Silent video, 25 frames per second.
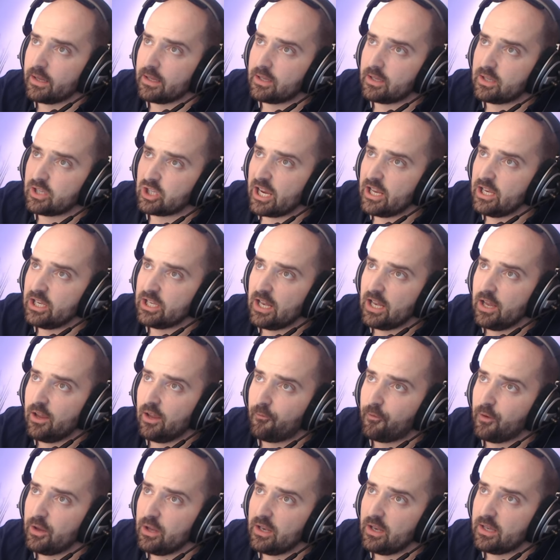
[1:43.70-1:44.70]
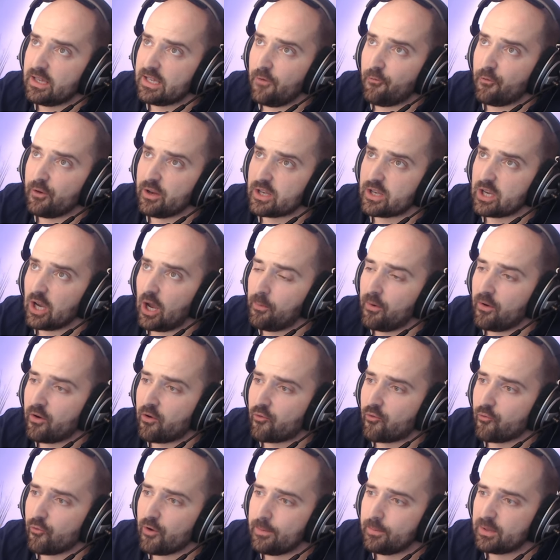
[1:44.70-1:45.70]
changing it for your different type of
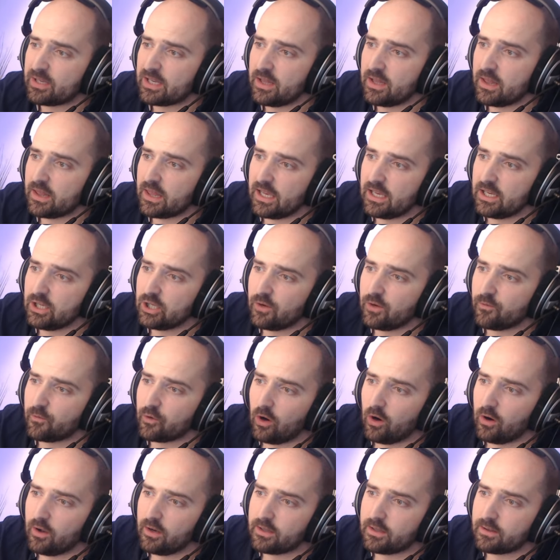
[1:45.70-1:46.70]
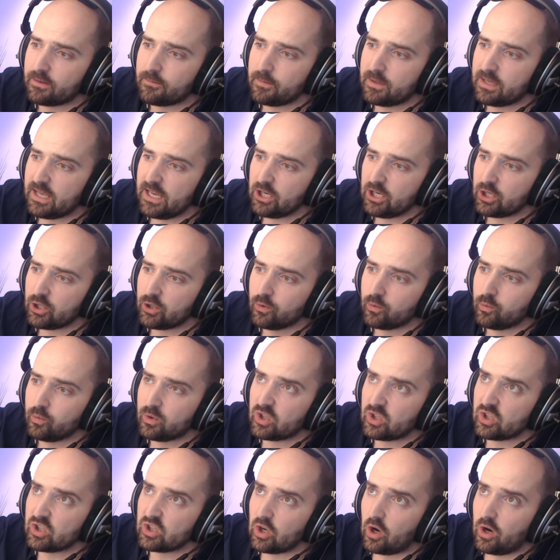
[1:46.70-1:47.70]
grips and things. You've got additional
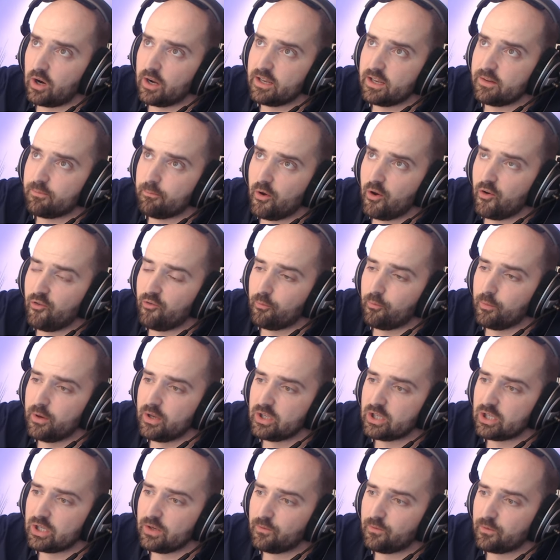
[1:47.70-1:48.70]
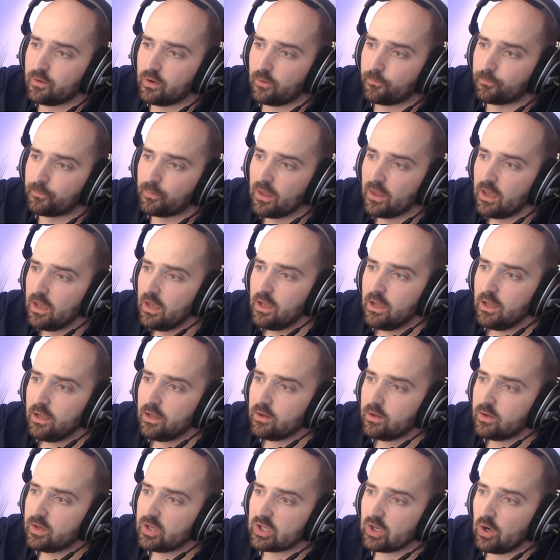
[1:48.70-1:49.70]
side movements. You've got
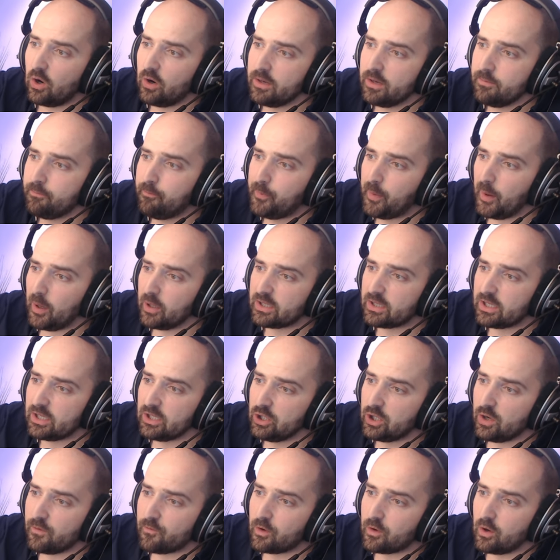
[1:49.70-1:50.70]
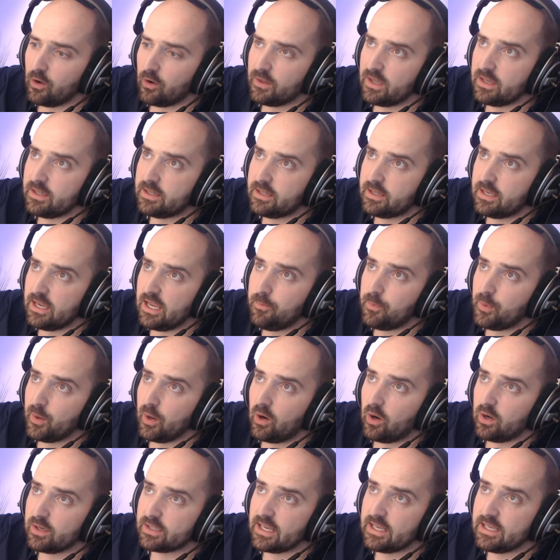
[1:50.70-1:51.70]
side buttons. You've got the
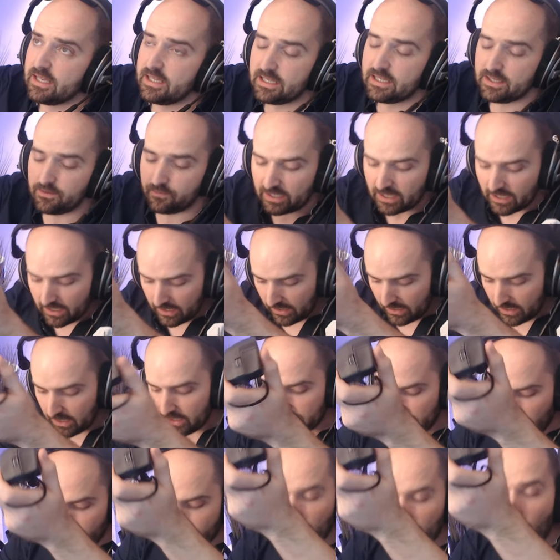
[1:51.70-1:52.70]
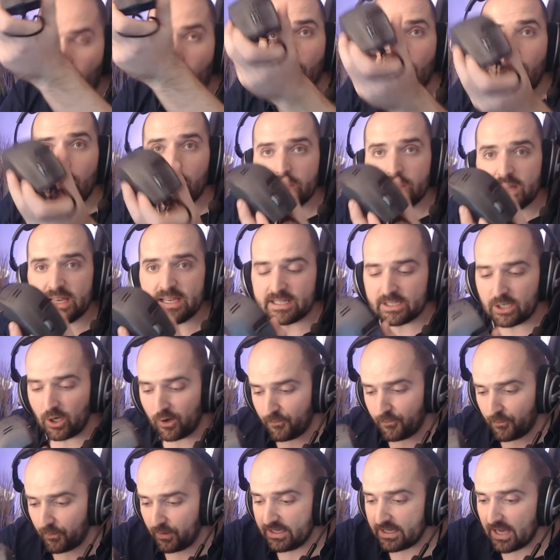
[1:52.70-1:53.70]
DPI sensitivity. You've got all this
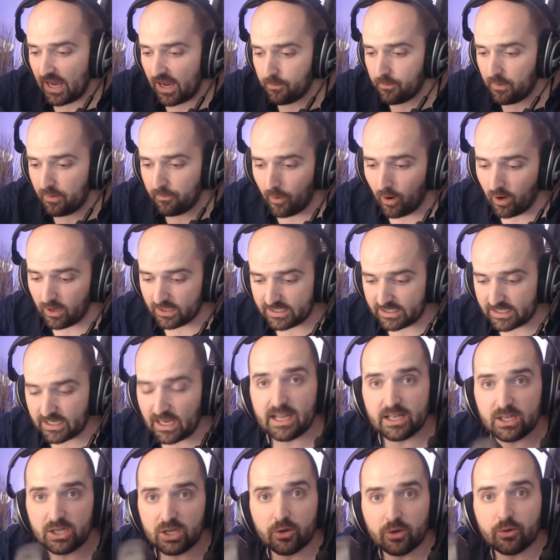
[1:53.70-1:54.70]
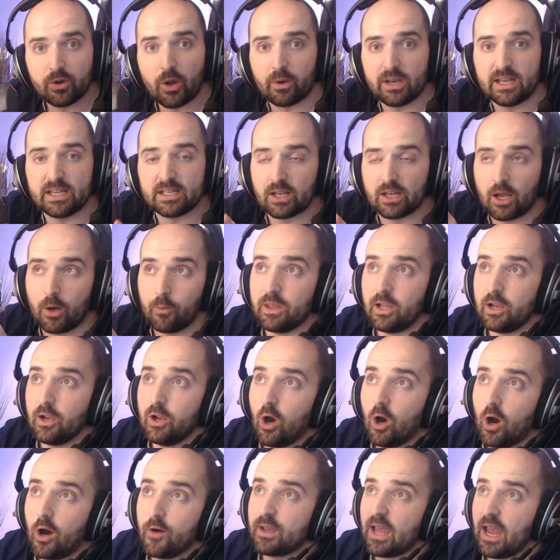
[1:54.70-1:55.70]
stuff on these gaming mice, and you'll know what it's like with a
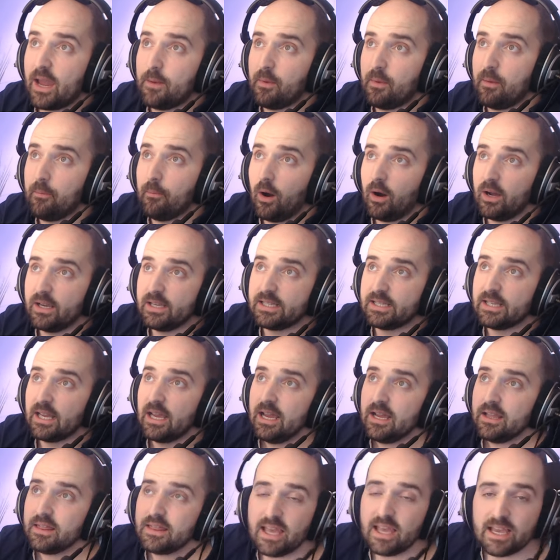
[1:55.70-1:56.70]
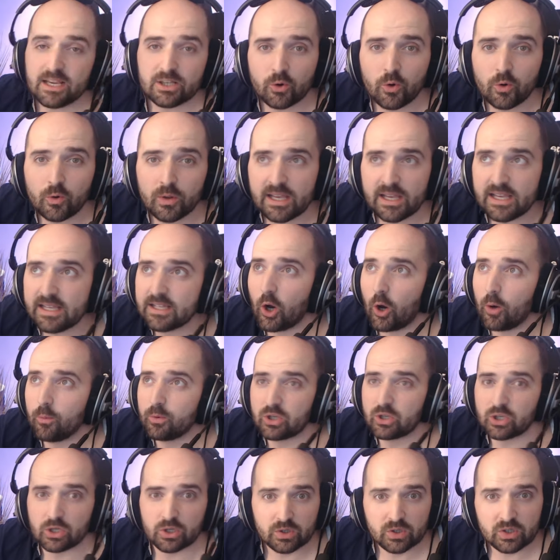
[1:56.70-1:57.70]
lot of gaming mice. There's all these
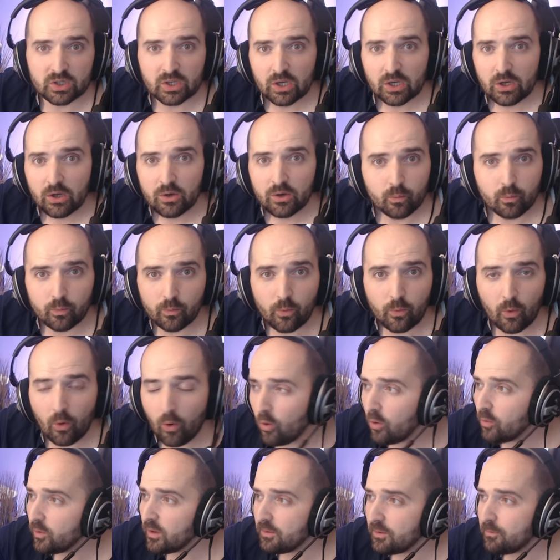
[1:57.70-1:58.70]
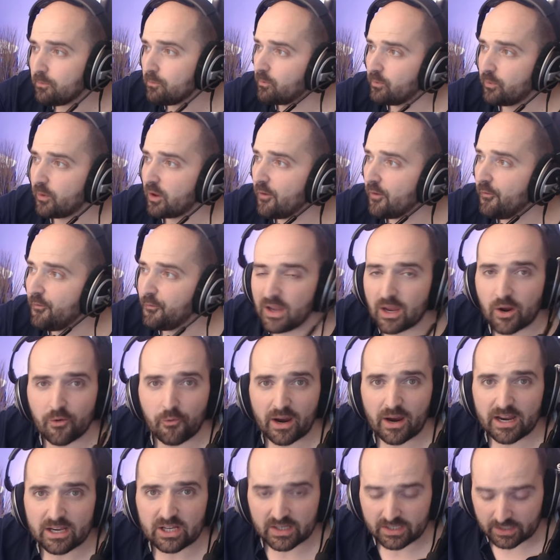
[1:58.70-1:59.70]
options, all the
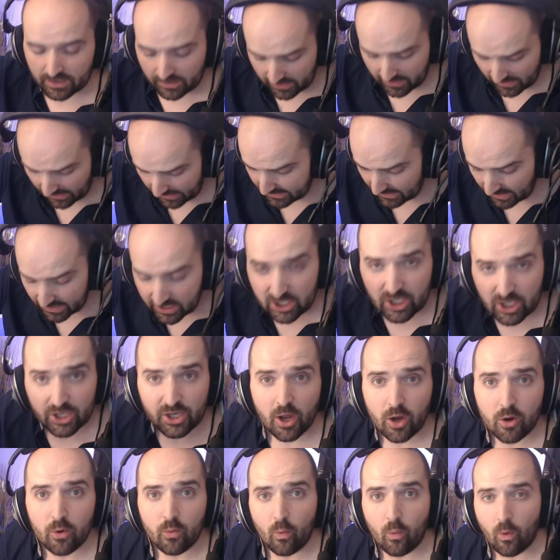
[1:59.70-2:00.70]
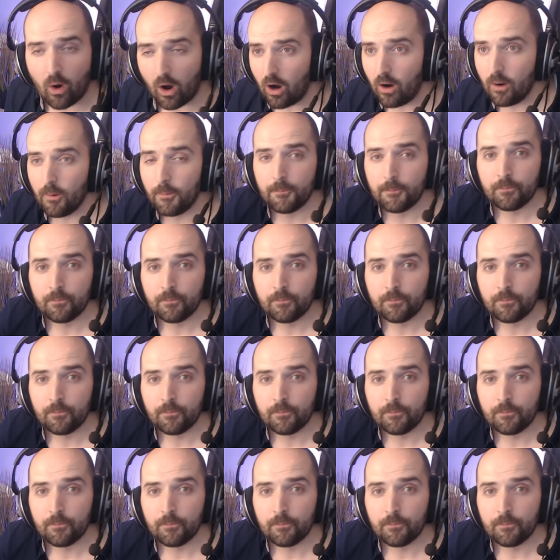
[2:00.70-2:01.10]
configurations and things. And do you know what?